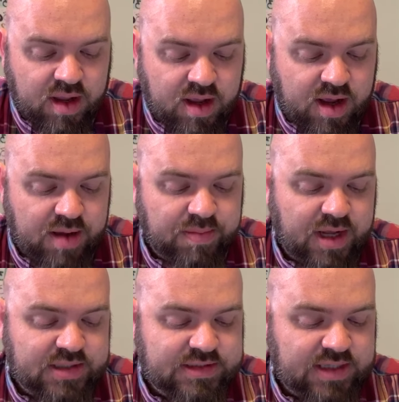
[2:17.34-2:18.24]
I am
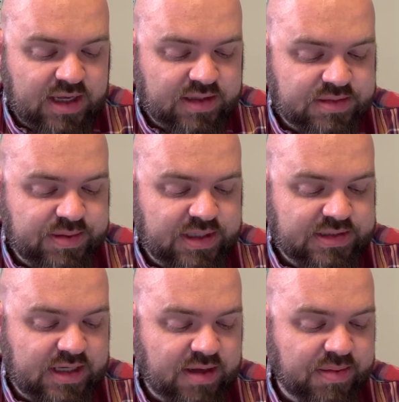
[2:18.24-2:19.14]
not saying this because
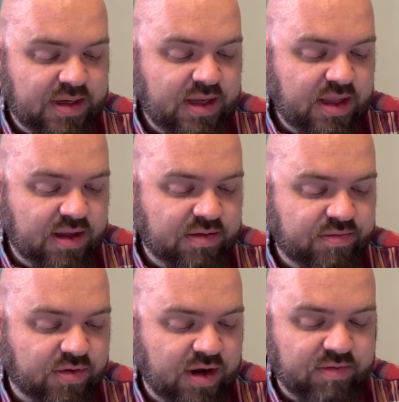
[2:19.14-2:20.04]
I am in need,
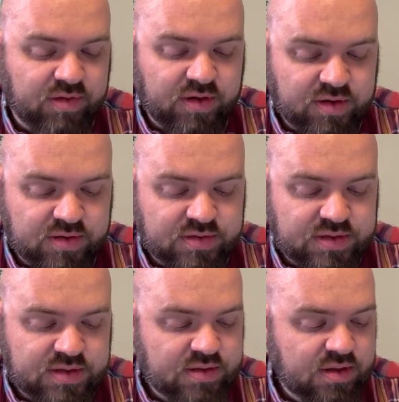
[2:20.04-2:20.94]
for I have
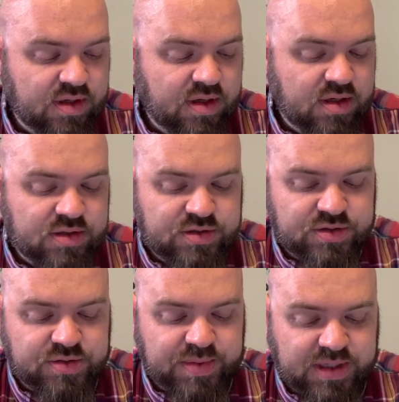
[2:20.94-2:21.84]
learned
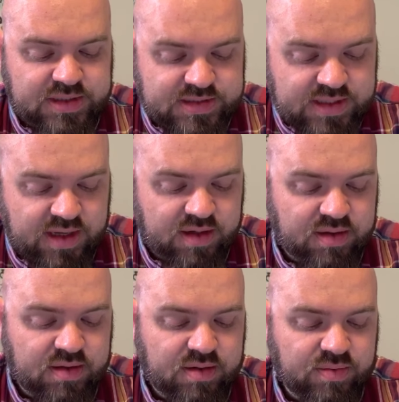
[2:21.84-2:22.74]
to be content,
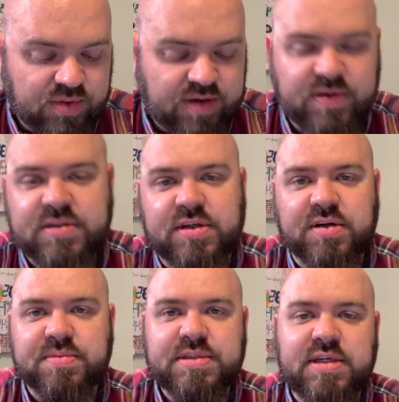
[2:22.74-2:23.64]
whatever the
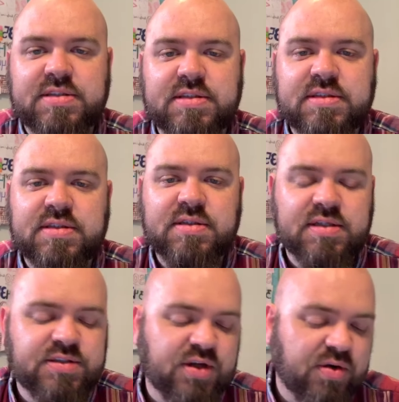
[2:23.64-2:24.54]
circumstances." And
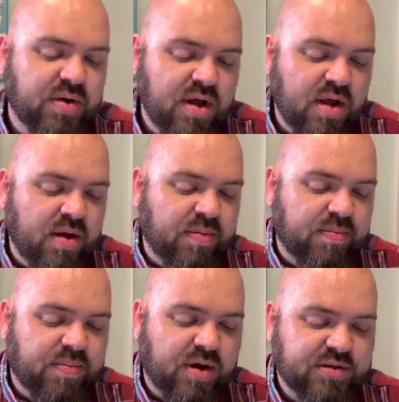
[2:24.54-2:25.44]
so
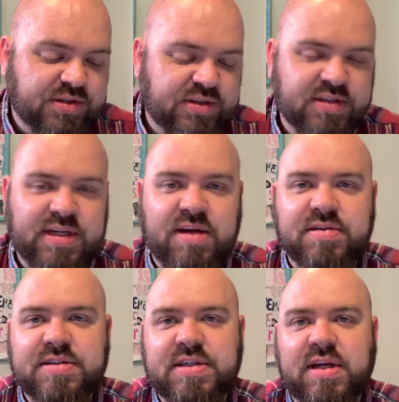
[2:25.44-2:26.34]
Paul just starts out
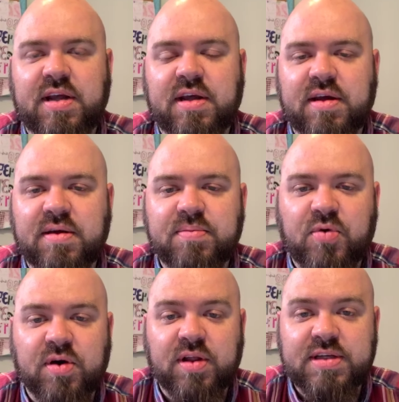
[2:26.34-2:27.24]
and saying,
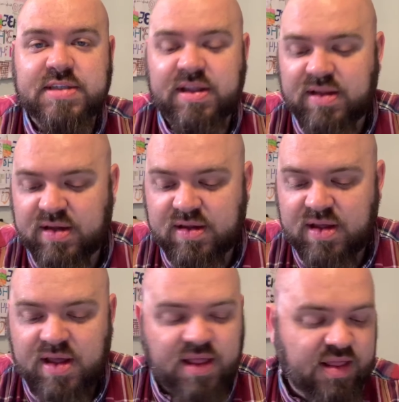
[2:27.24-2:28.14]
more or less, I think
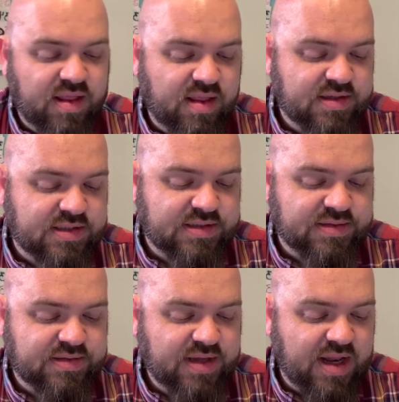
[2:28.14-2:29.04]
this
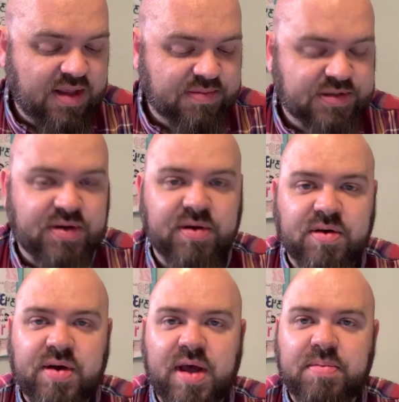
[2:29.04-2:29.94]
is kind of him just going,
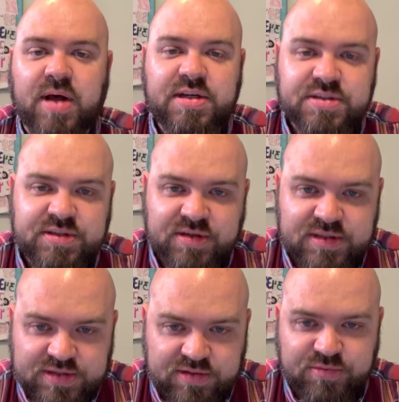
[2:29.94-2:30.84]
okay, I'm glad you're still
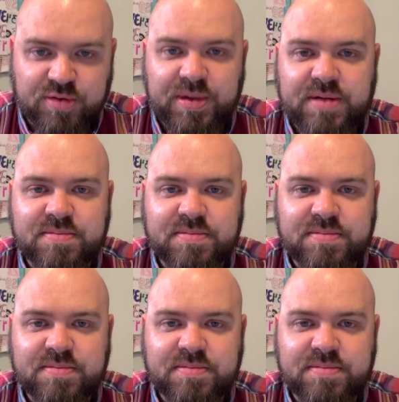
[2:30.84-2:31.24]
concerned for me.